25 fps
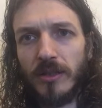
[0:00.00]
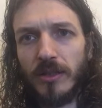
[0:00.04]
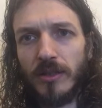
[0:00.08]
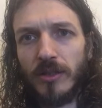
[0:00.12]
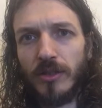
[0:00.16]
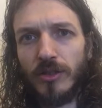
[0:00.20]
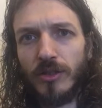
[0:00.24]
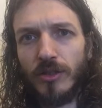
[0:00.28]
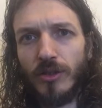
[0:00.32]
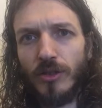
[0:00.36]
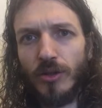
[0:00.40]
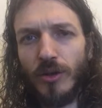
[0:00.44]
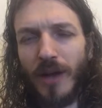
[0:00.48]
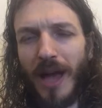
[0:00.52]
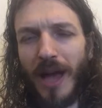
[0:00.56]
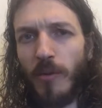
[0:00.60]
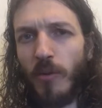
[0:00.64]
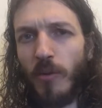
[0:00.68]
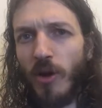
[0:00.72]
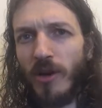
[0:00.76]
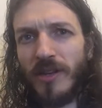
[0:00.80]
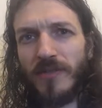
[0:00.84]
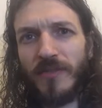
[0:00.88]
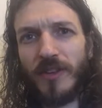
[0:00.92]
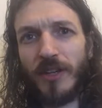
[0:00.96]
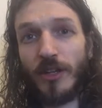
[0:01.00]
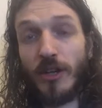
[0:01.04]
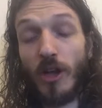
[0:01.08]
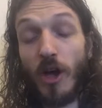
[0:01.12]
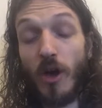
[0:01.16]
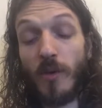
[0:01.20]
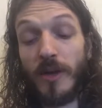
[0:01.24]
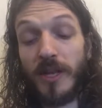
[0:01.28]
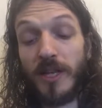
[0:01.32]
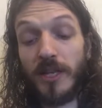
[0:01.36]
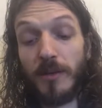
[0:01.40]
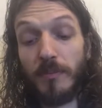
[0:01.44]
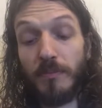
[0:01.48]
to. I won't even
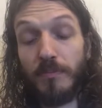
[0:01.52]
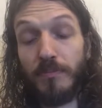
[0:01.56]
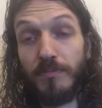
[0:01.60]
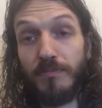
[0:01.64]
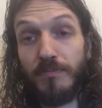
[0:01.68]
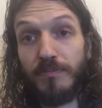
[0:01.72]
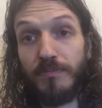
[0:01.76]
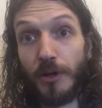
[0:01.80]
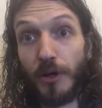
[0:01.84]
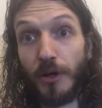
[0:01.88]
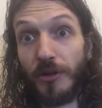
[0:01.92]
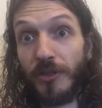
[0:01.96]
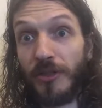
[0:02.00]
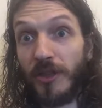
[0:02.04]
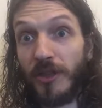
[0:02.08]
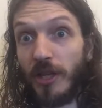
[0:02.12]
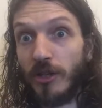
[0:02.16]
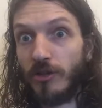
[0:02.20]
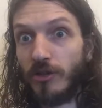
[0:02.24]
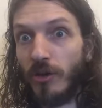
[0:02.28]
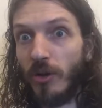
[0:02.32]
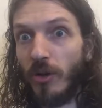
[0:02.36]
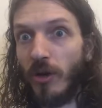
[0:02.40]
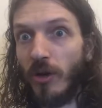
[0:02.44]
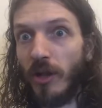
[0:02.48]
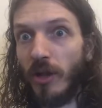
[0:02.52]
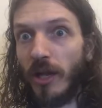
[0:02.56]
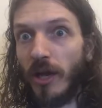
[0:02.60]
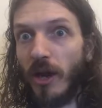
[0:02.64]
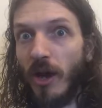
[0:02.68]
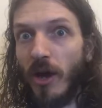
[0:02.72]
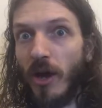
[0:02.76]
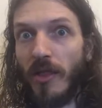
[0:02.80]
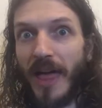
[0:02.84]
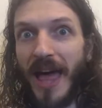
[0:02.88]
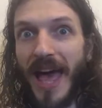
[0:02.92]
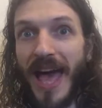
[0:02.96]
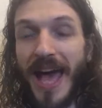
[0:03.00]
go into birth control and
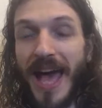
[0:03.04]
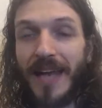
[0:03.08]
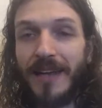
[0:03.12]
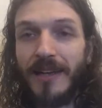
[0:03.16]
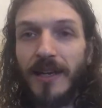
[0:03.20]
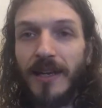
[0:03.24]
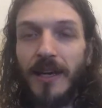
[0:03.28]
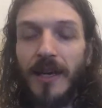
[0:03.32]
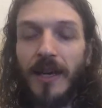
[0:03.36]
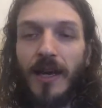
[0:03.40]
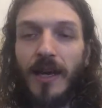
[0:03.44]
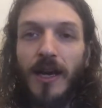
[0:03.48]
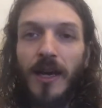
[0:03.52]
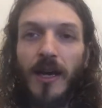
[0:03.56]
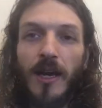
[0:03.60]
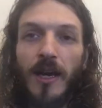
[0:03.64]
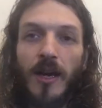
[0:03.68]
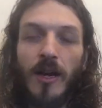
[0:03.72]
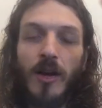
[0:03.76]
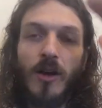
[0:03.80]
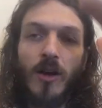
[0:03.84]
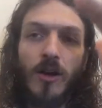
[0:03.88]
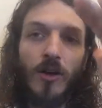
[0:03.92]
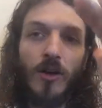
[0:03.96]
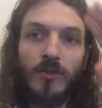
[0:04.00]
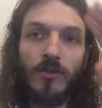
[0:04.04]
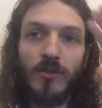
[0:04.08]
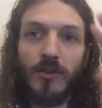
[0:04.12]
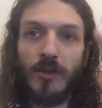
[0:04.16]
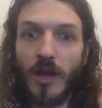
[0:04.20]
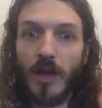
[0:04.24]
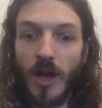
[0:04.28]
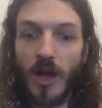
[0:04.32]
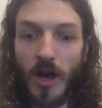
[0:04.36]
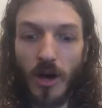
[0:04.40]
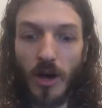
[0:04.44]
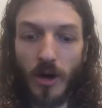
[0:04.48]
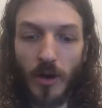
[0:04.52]
all that. Oh
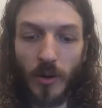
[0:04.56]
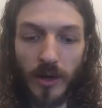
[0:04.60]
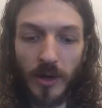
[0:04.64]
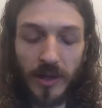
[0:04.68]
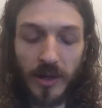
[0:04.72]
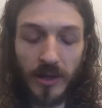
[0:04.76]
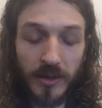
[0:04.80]
no.